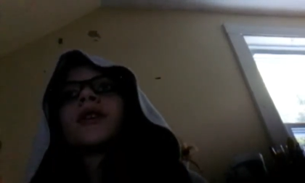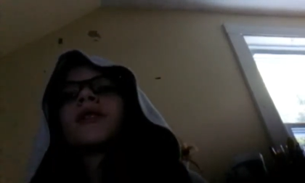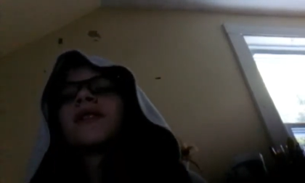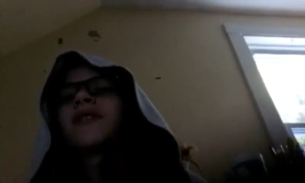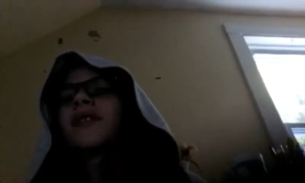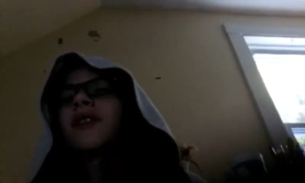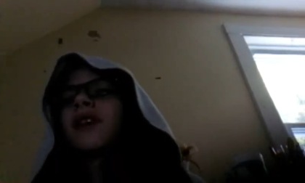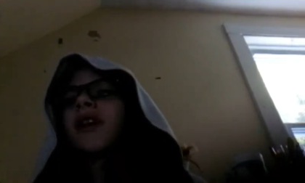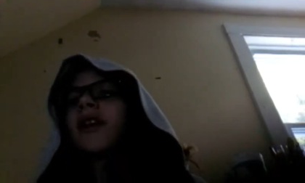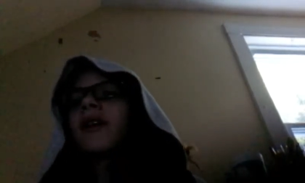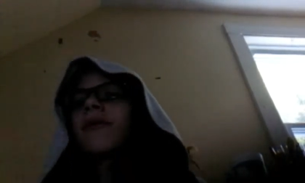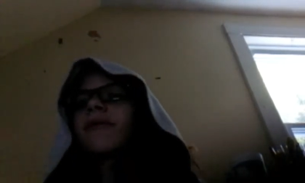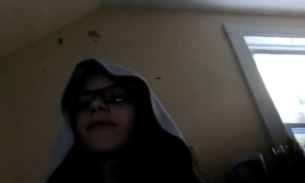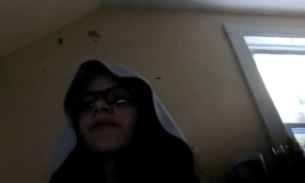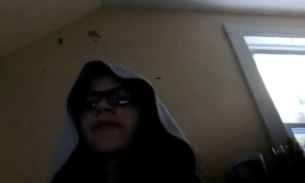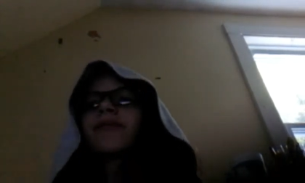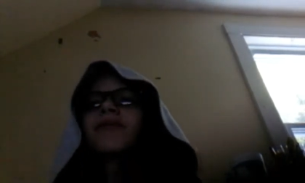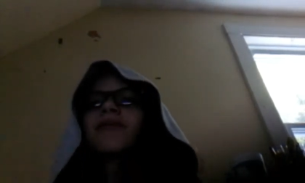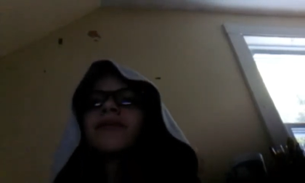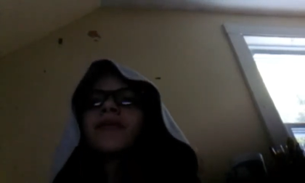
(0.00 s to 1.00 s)
So yeah
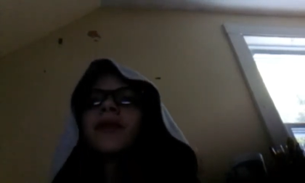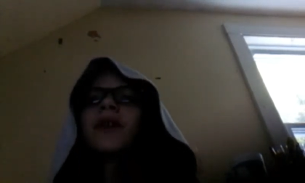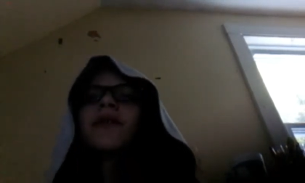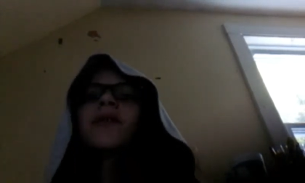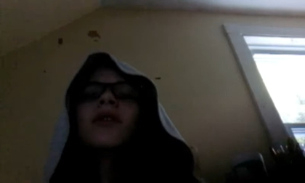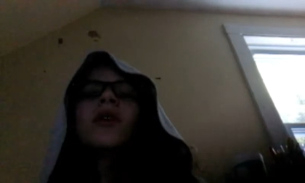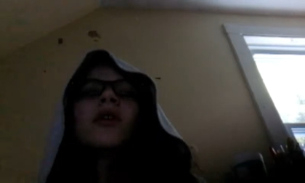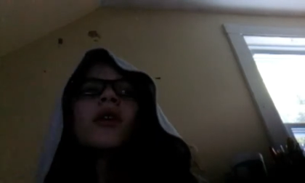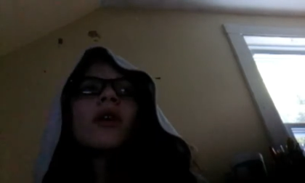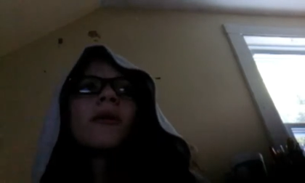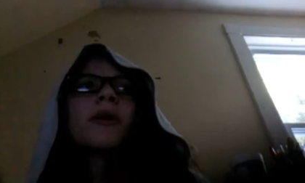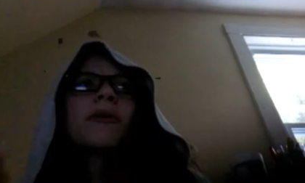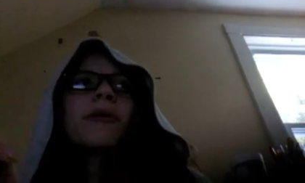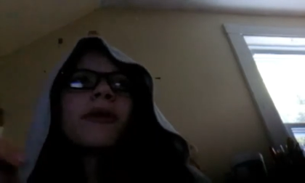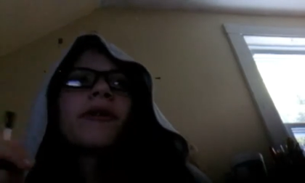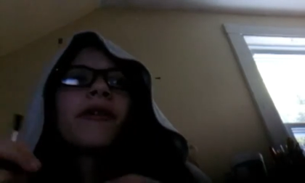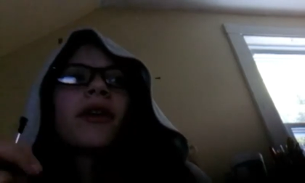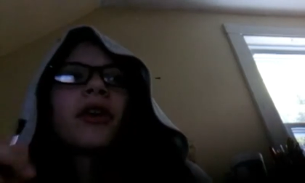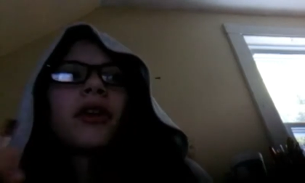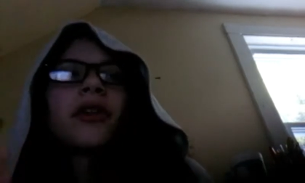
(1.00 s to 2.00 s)
if you know what I mean
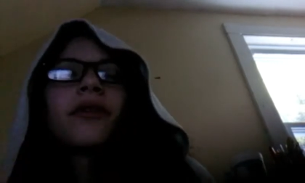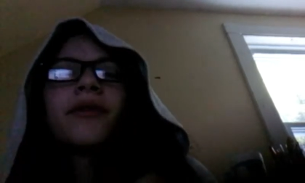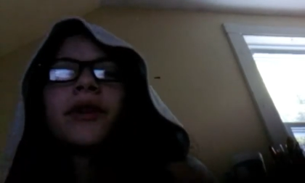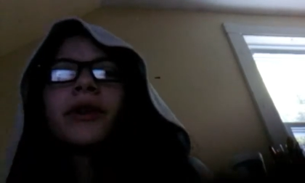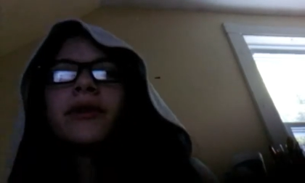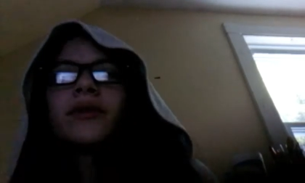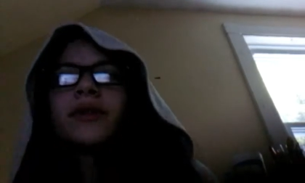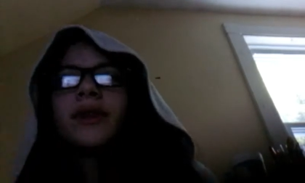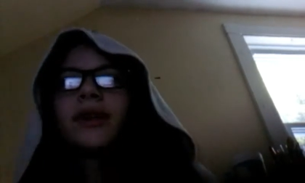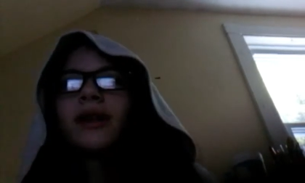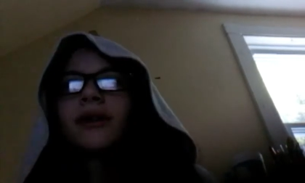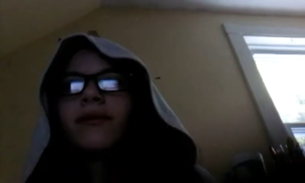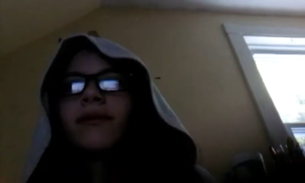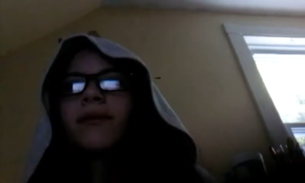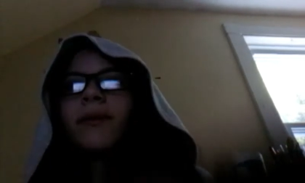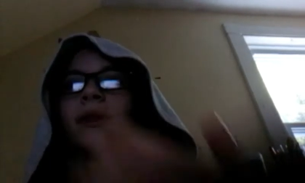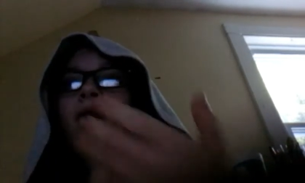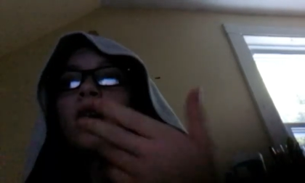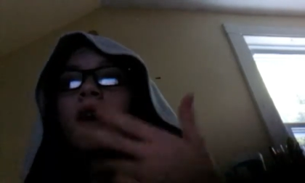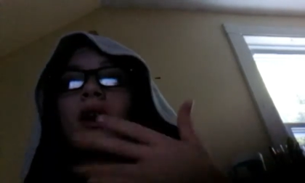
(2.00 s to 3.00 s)
by regular videos, like
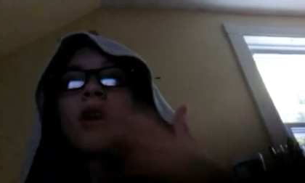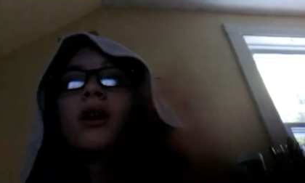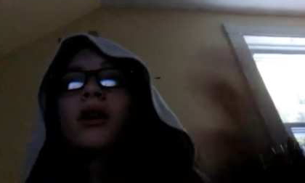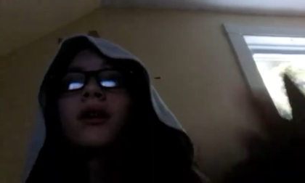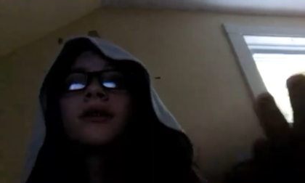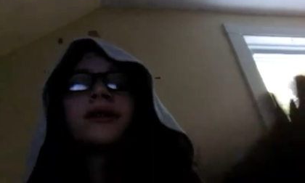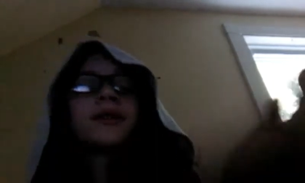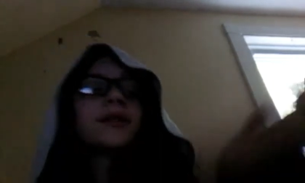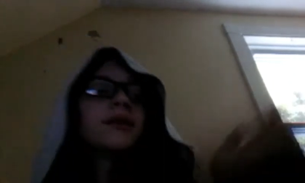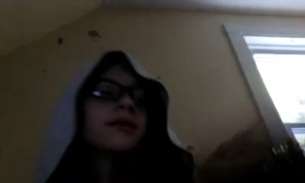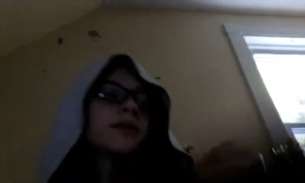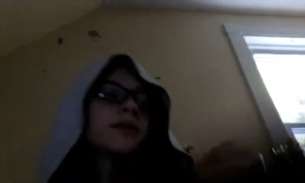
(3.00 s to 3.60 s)
vlogs